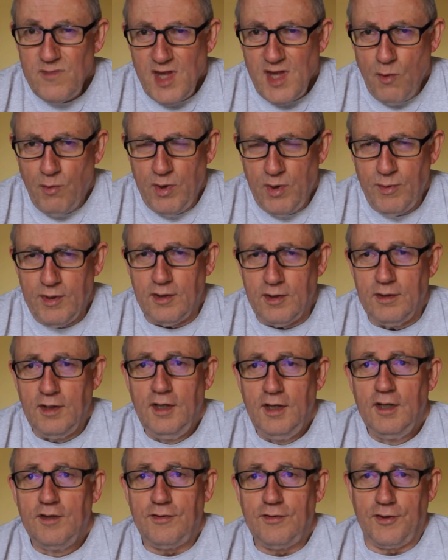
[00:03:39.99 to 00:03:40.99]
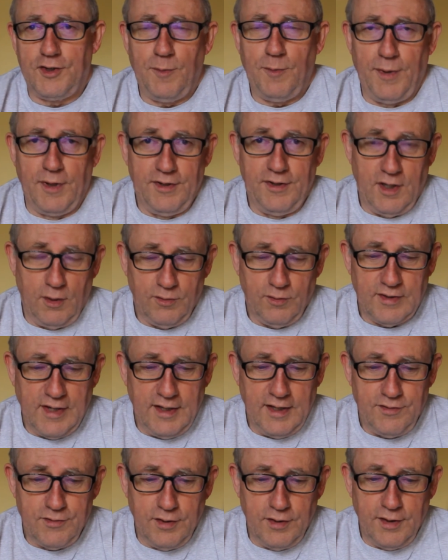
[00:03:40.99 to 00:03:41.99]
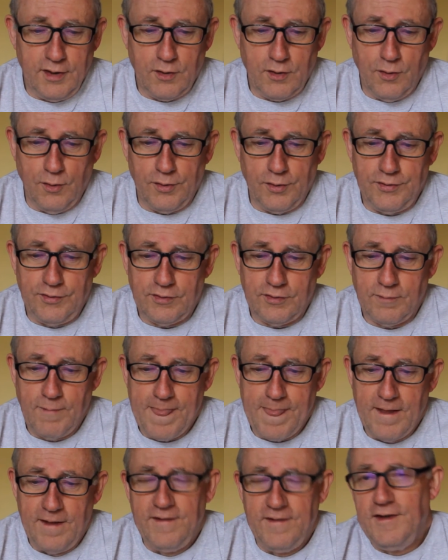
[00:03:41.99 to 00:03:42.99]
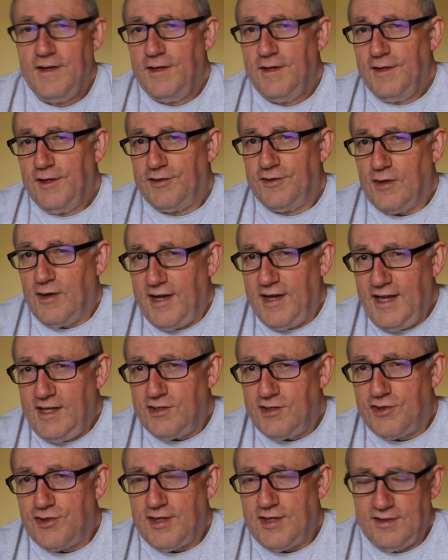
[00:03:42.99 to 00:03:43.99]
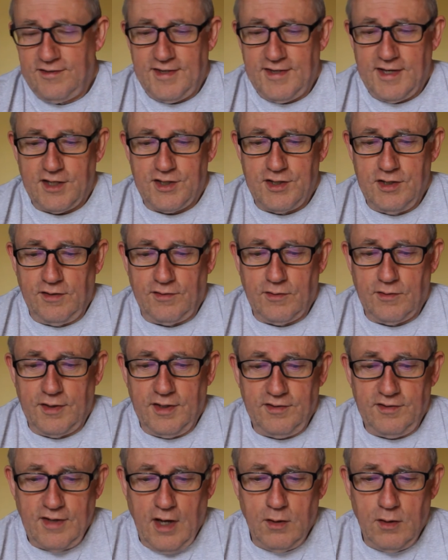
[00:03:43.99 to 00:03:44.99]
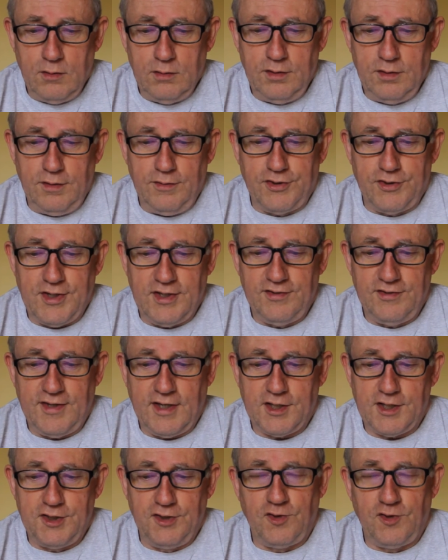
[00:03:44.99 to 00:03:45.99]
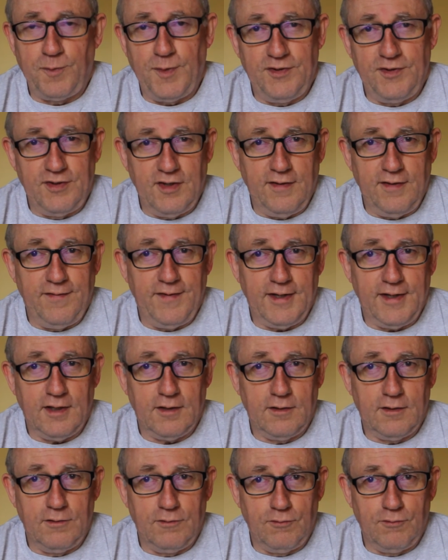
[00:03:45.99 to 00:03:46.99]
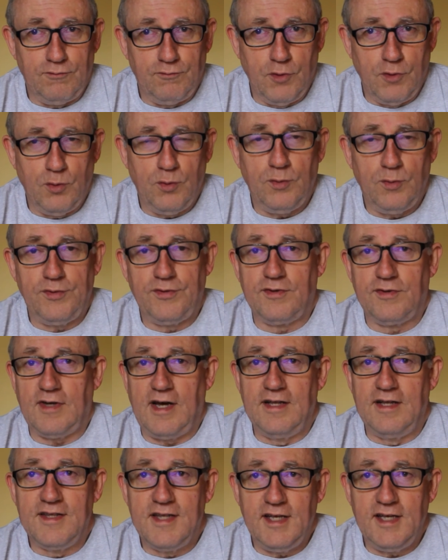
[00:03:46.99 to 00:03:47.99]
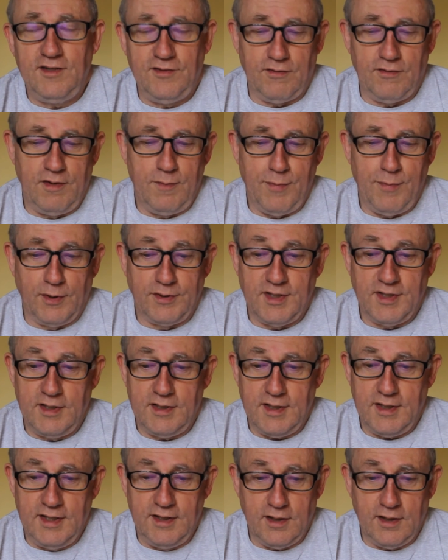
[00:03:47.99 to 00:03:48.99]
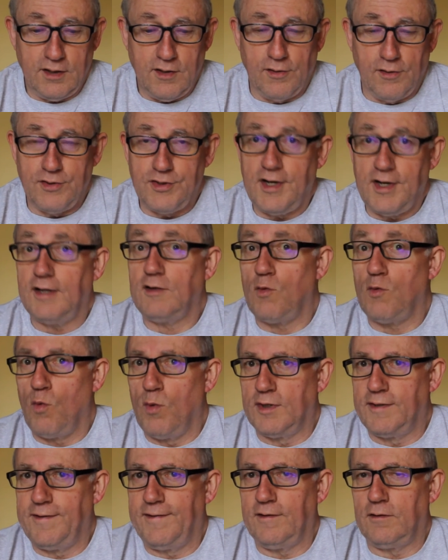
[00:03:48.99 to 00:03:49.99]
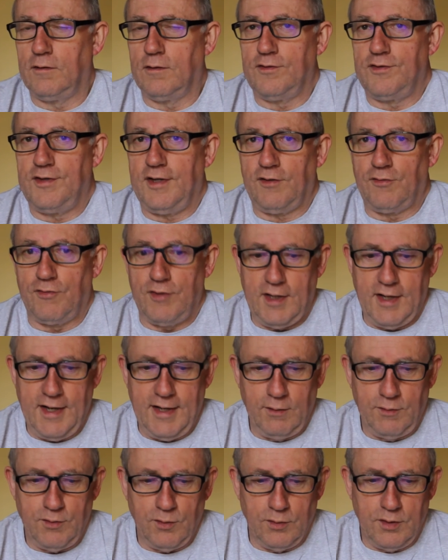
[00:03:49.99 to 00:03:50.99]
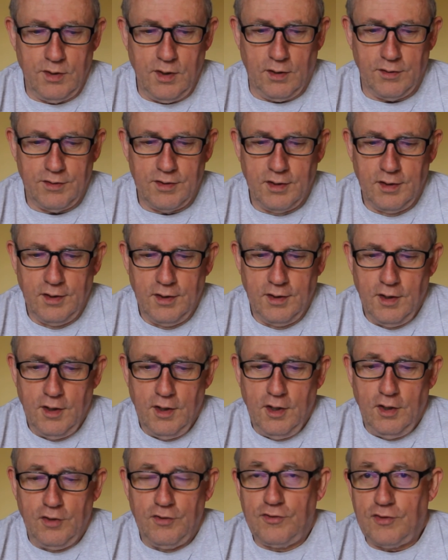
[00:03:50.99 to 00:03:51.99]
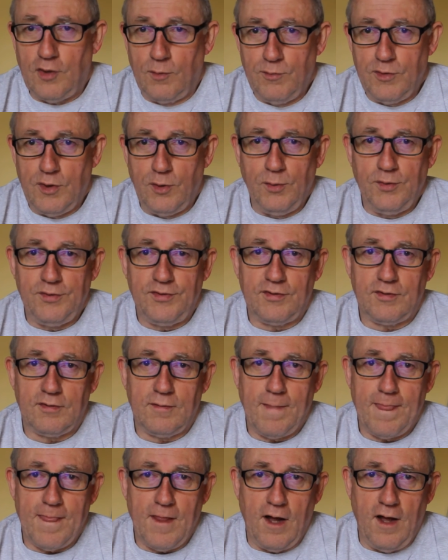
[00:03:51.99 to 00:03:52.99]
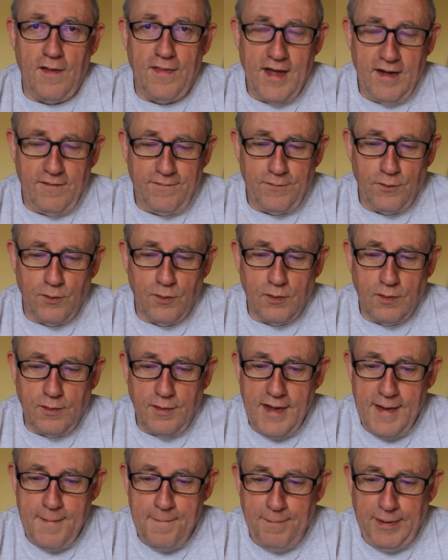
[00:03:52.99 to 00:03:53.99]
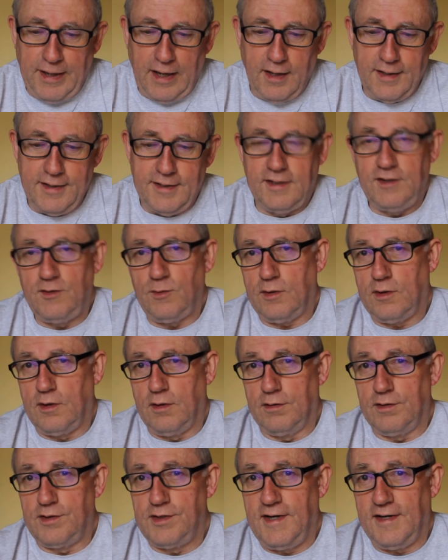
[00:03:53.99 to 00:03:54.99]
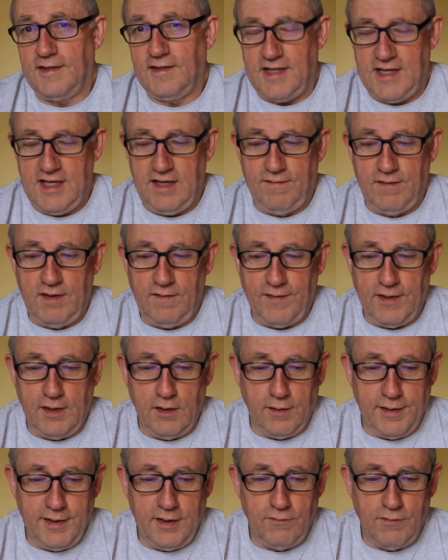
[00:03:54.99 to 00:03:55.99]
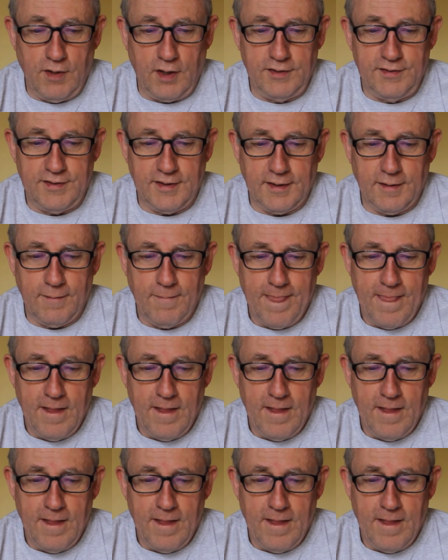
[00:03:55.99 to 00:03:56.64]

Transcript: We will touch upon those later in the course. So each transaction has got its own transaction-specific rules, and these are embodied in the contract, whether the contract's written out or not. Some rules are therefore implied into a contract, even if they're not in writing.